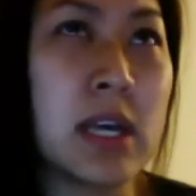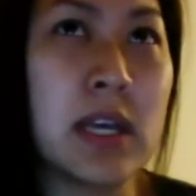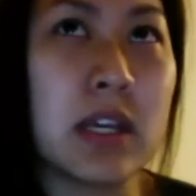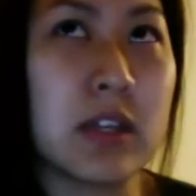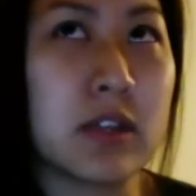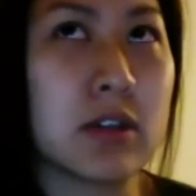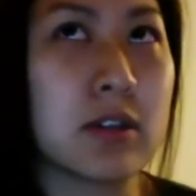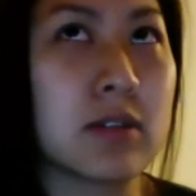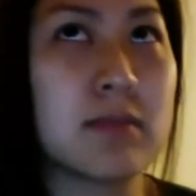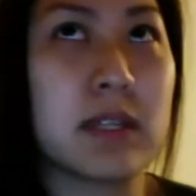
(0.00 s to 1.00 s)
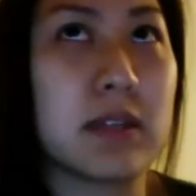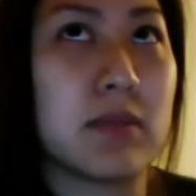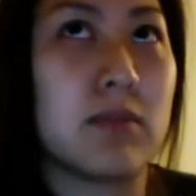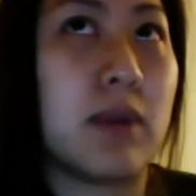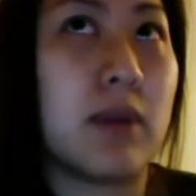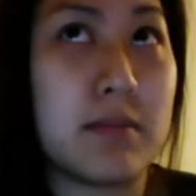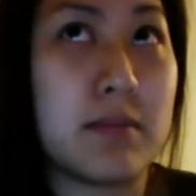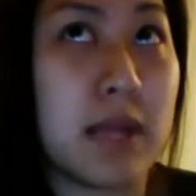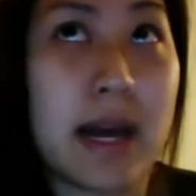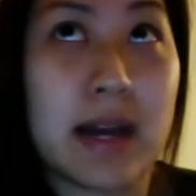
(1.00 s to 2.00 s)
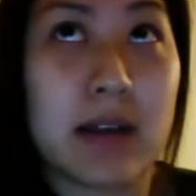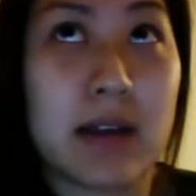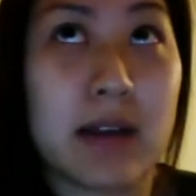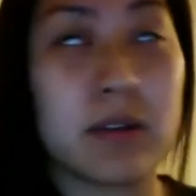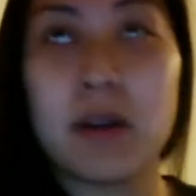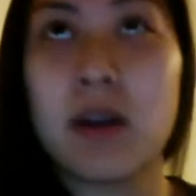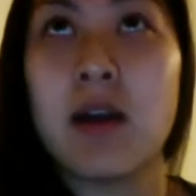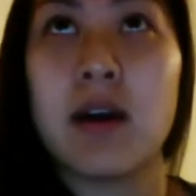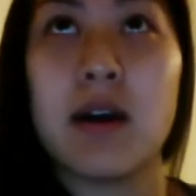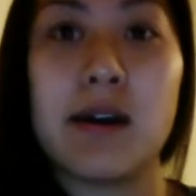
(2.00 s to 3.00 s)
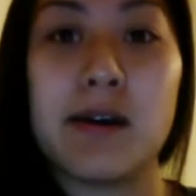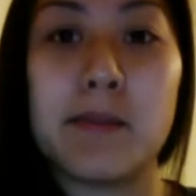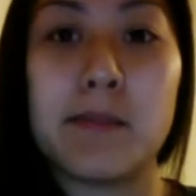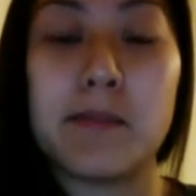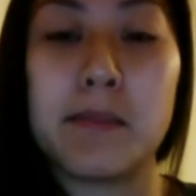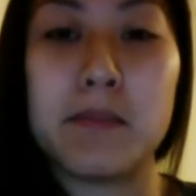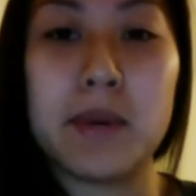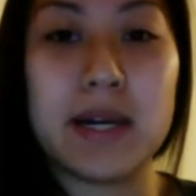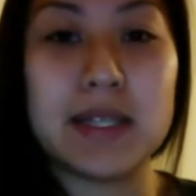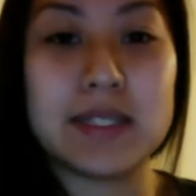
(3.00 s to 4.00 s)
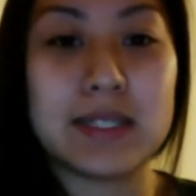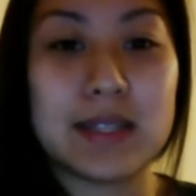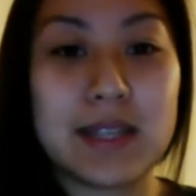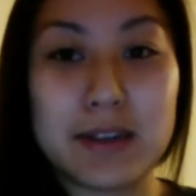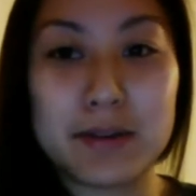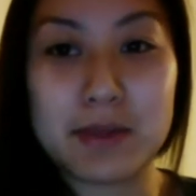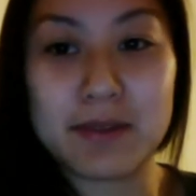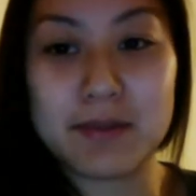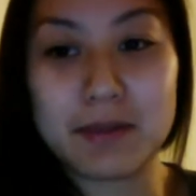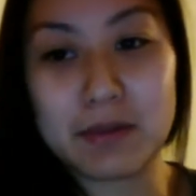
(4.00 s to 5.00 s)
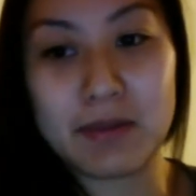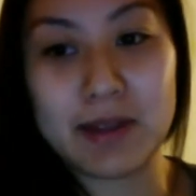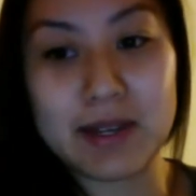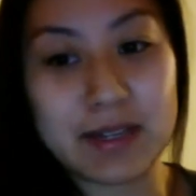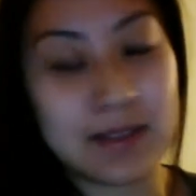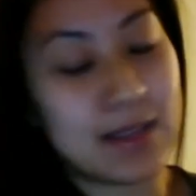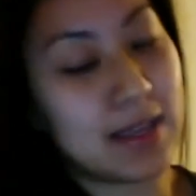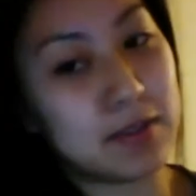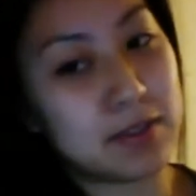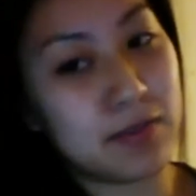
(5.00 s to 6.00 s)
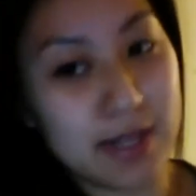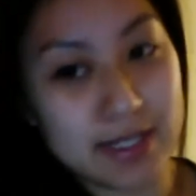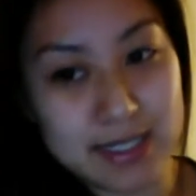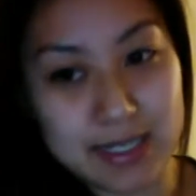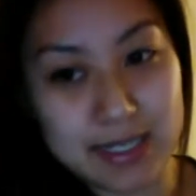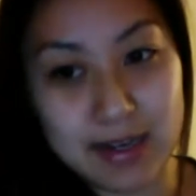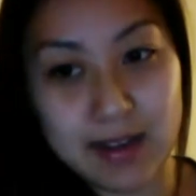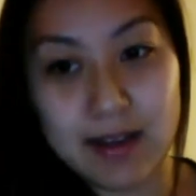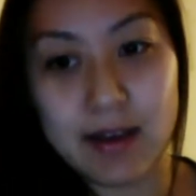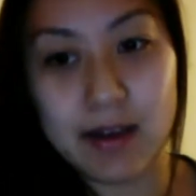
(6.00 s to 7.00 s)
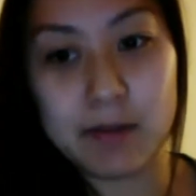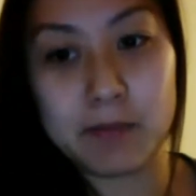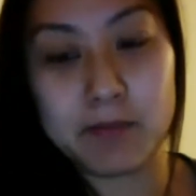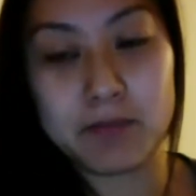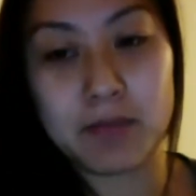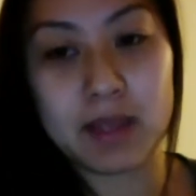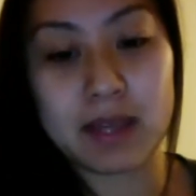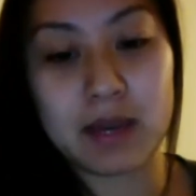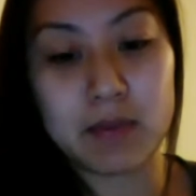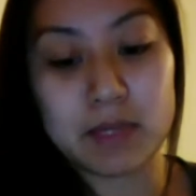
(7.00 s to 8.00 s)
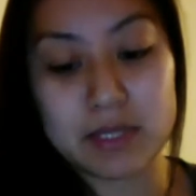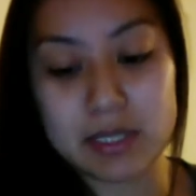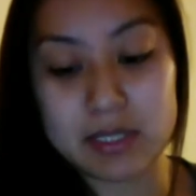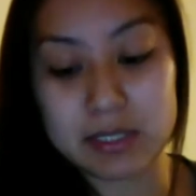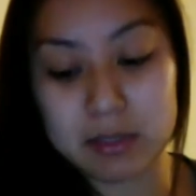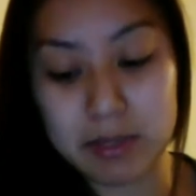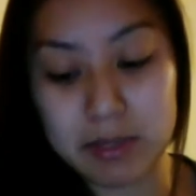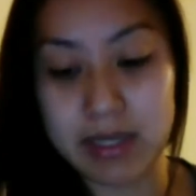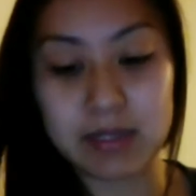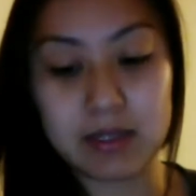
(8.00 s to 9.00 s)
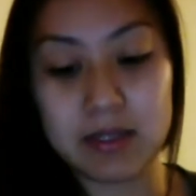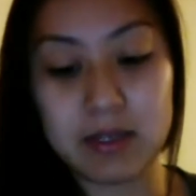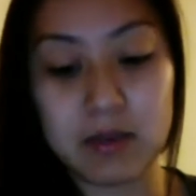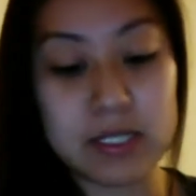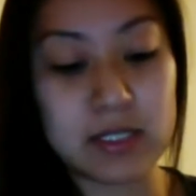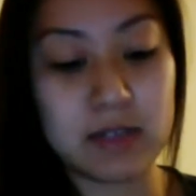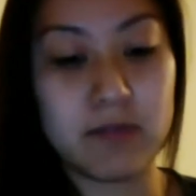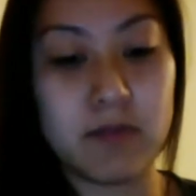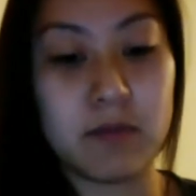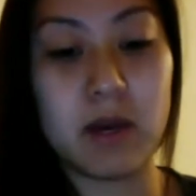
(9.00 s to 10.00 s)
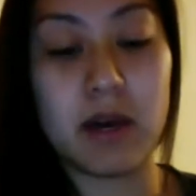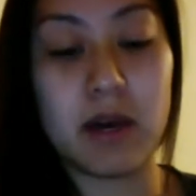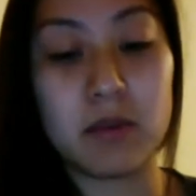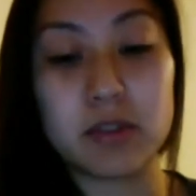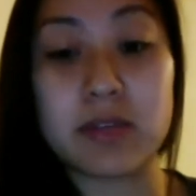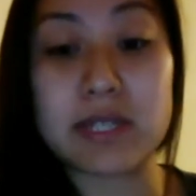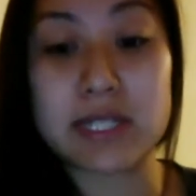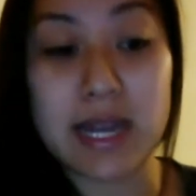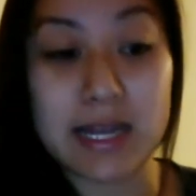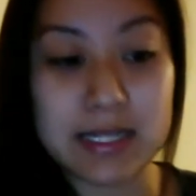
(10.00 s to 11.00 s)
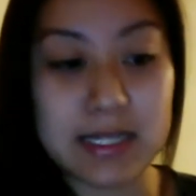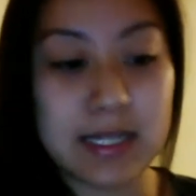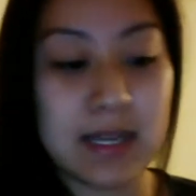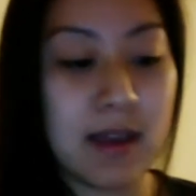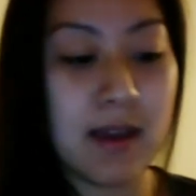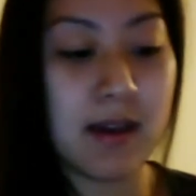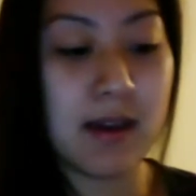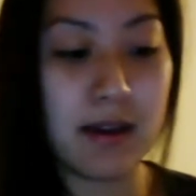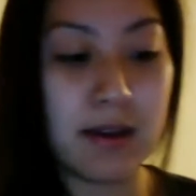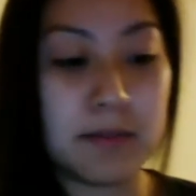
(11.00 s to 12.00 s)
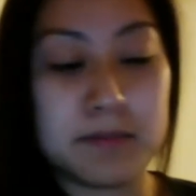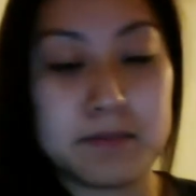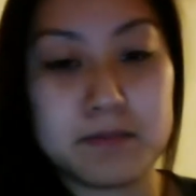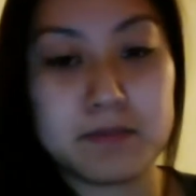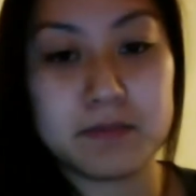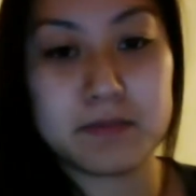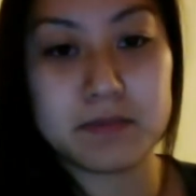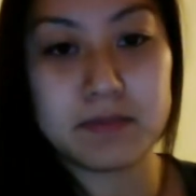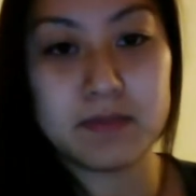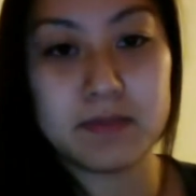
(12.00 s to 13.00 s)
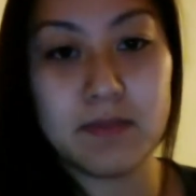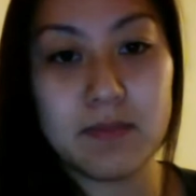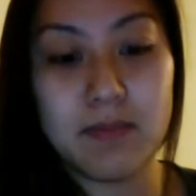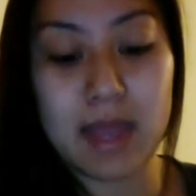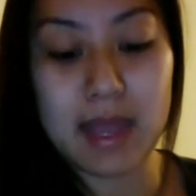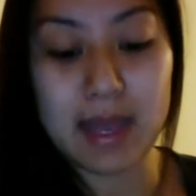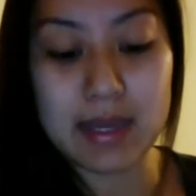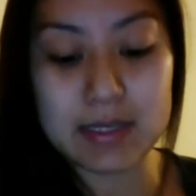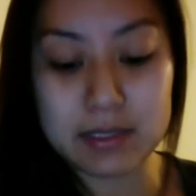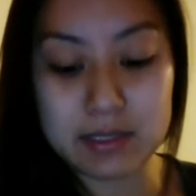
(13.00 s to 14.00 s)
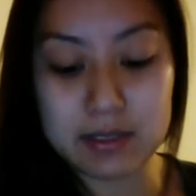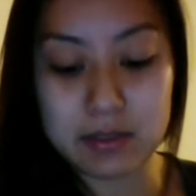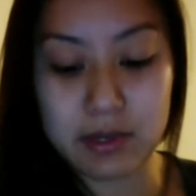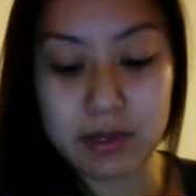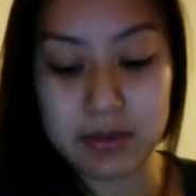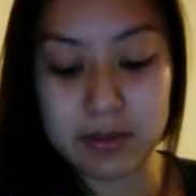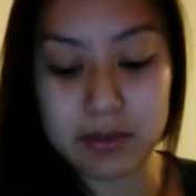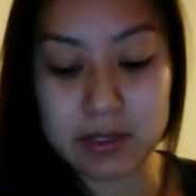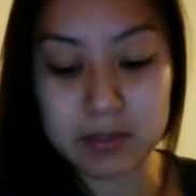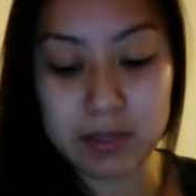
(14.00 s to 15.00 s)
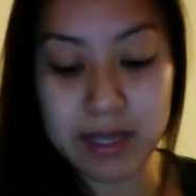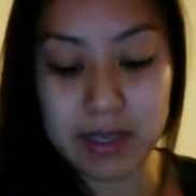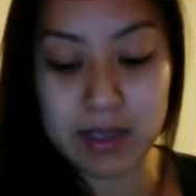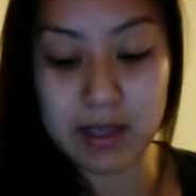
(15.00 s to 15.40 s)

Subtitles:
either white and black, or, but later when we find out that he was Frank's son, that brings into play the question of multiraciality. Um, and throughout the play,